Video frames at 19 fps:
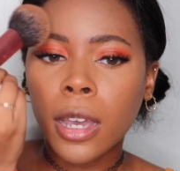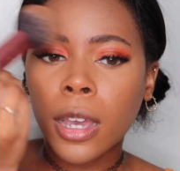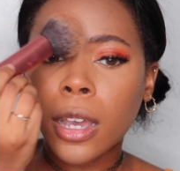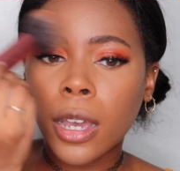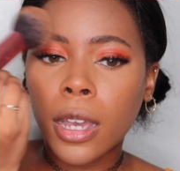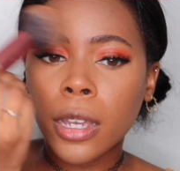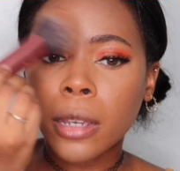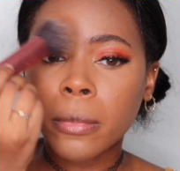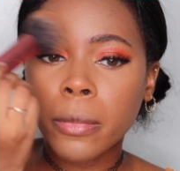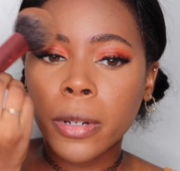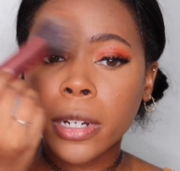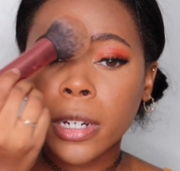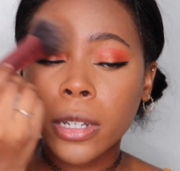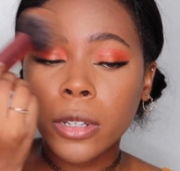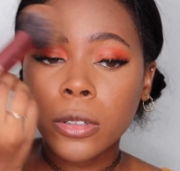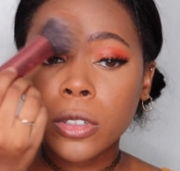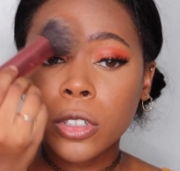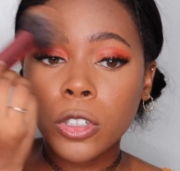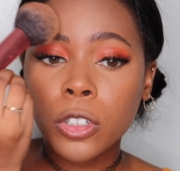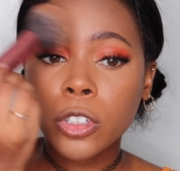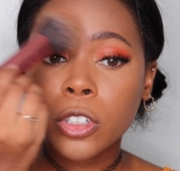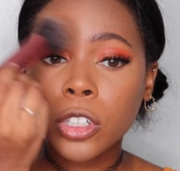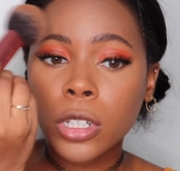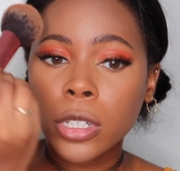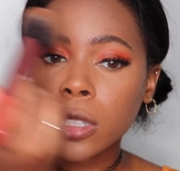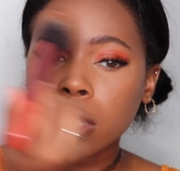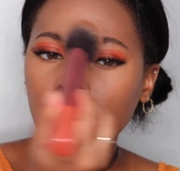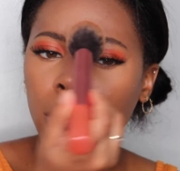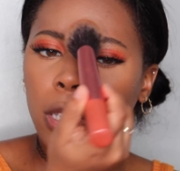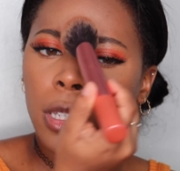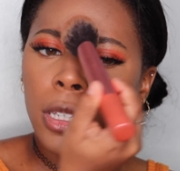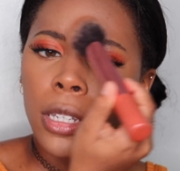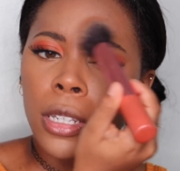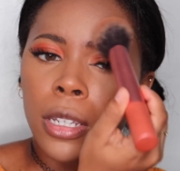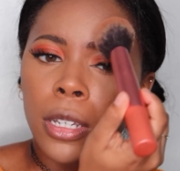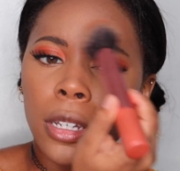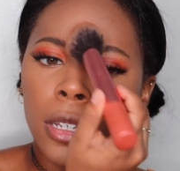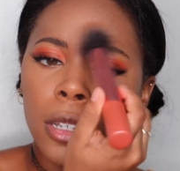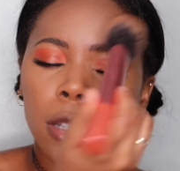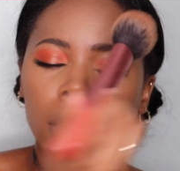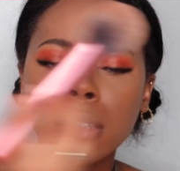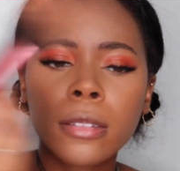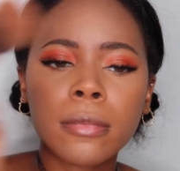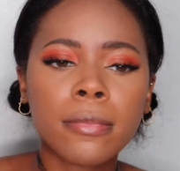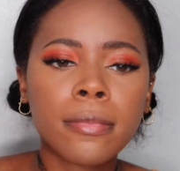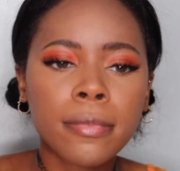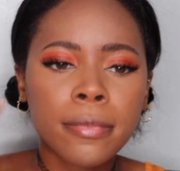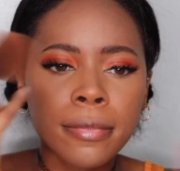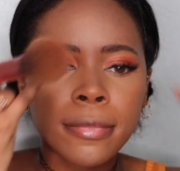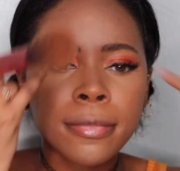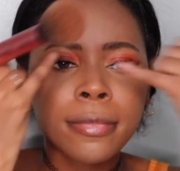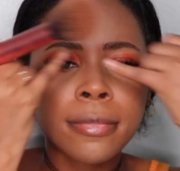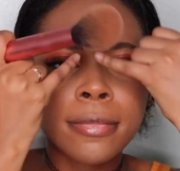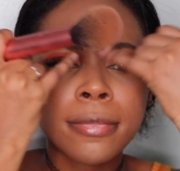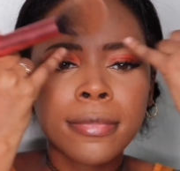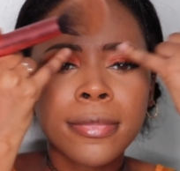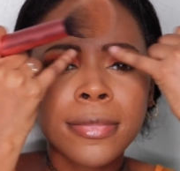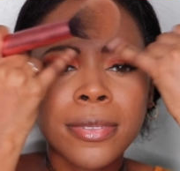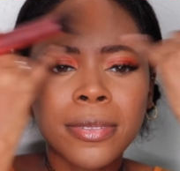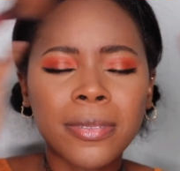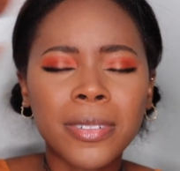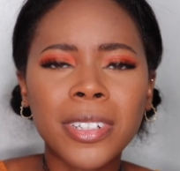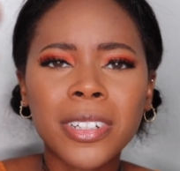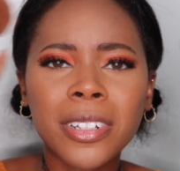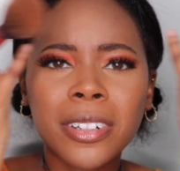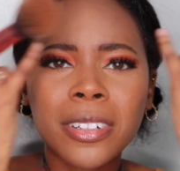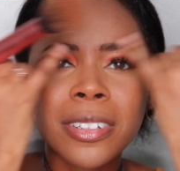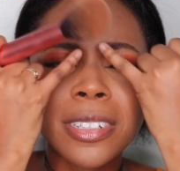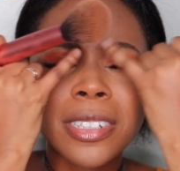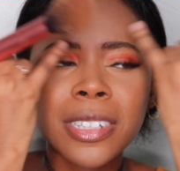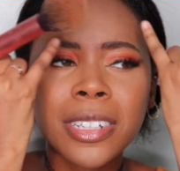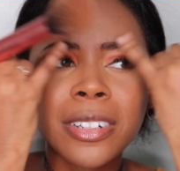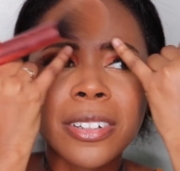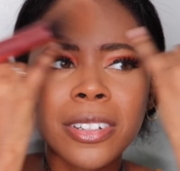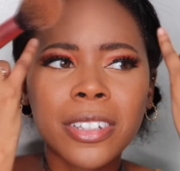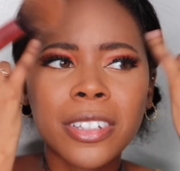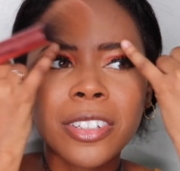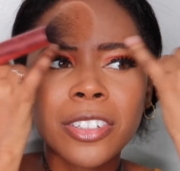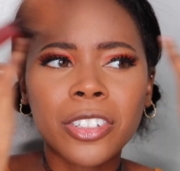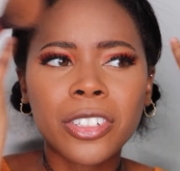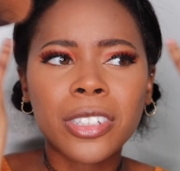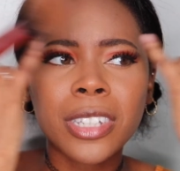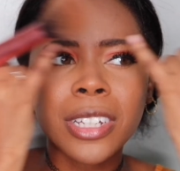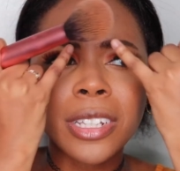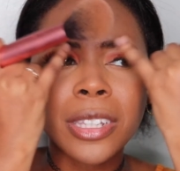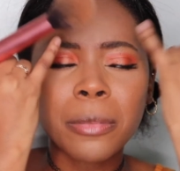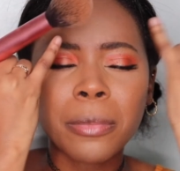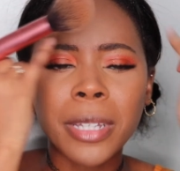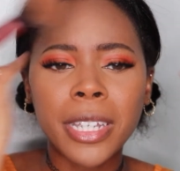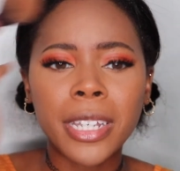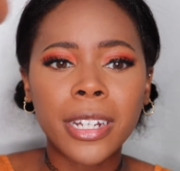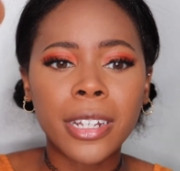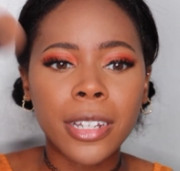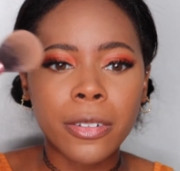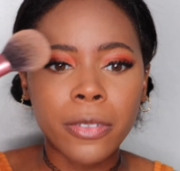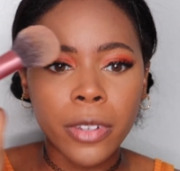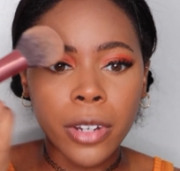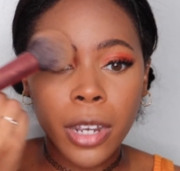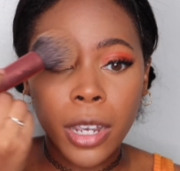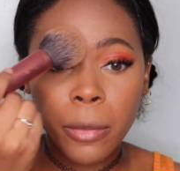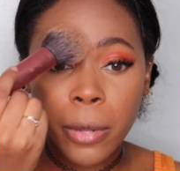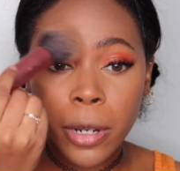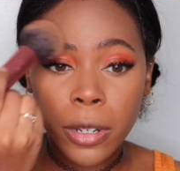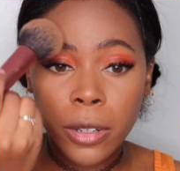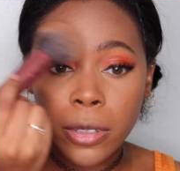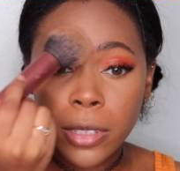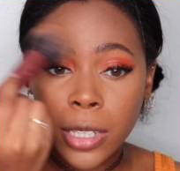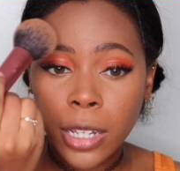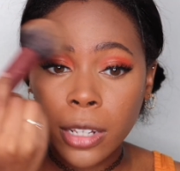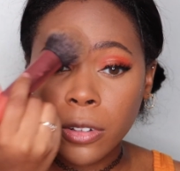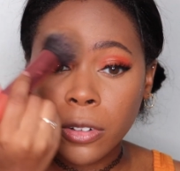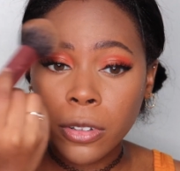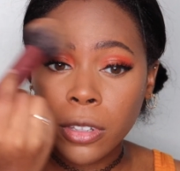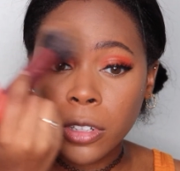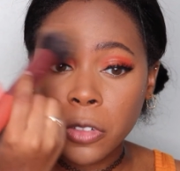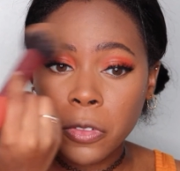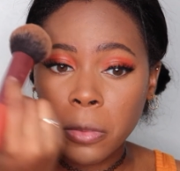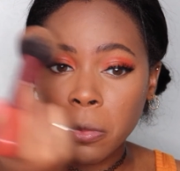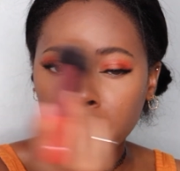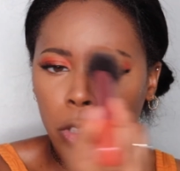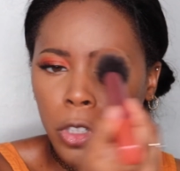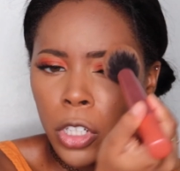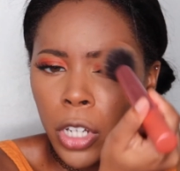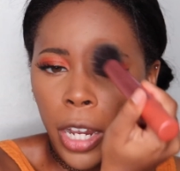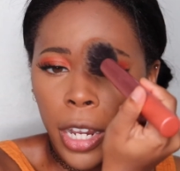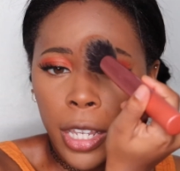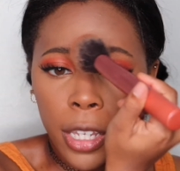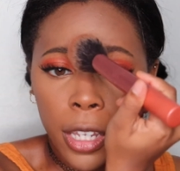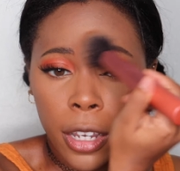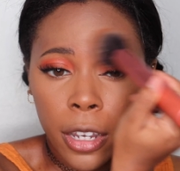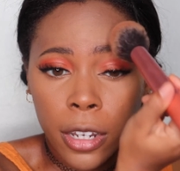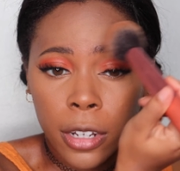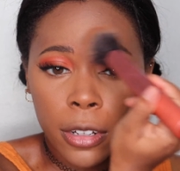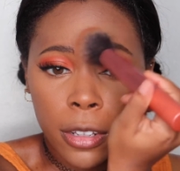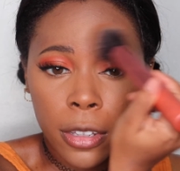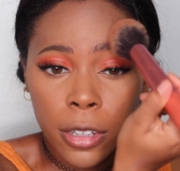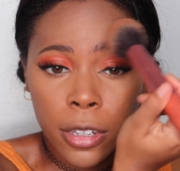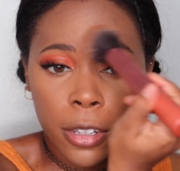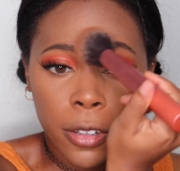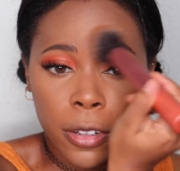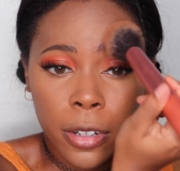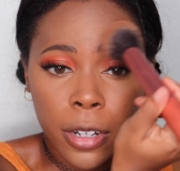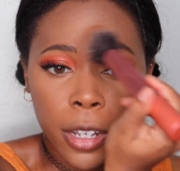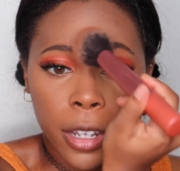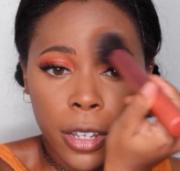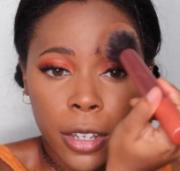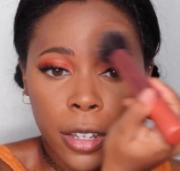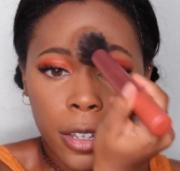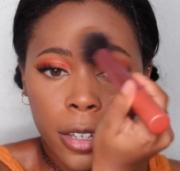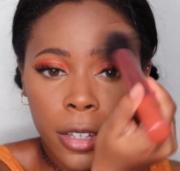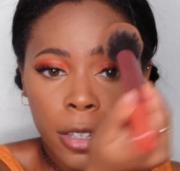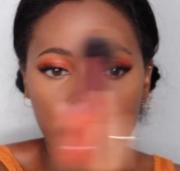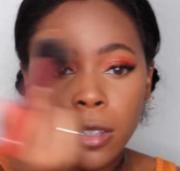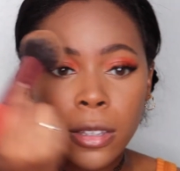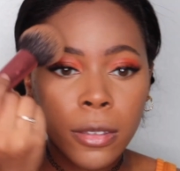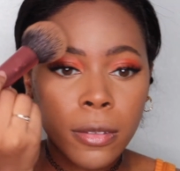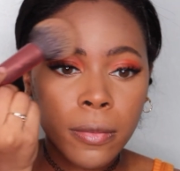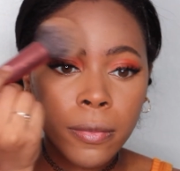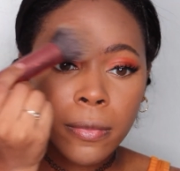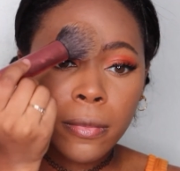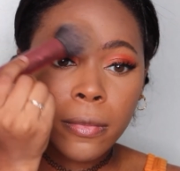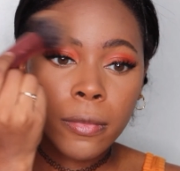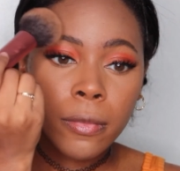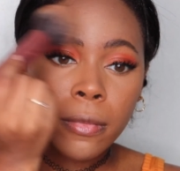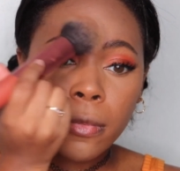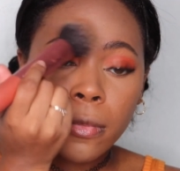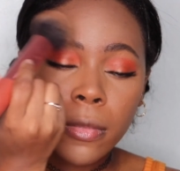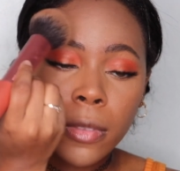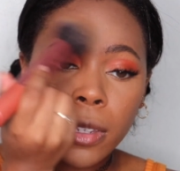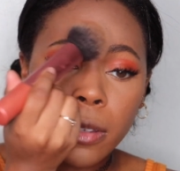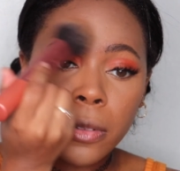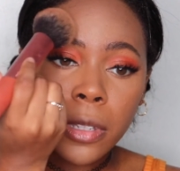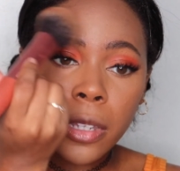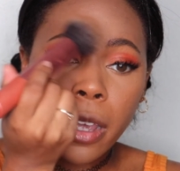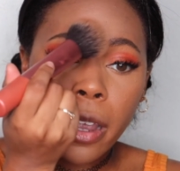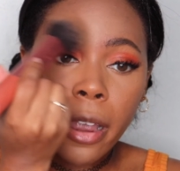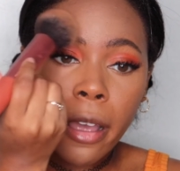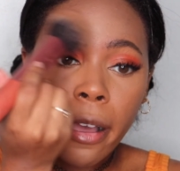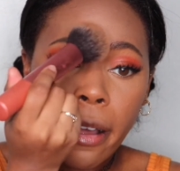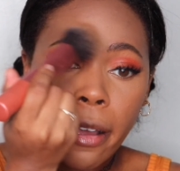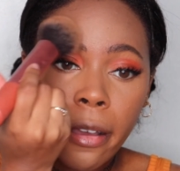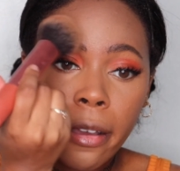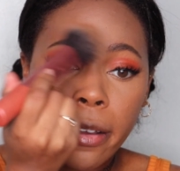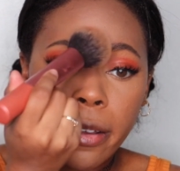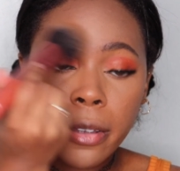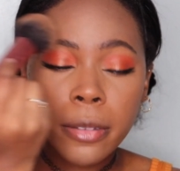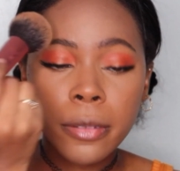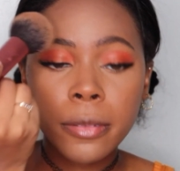eyebrows, just the what do you call this area? Just like the beginning of your eyebrows. I learned this from Jackie Ina the other day. I was like, huh,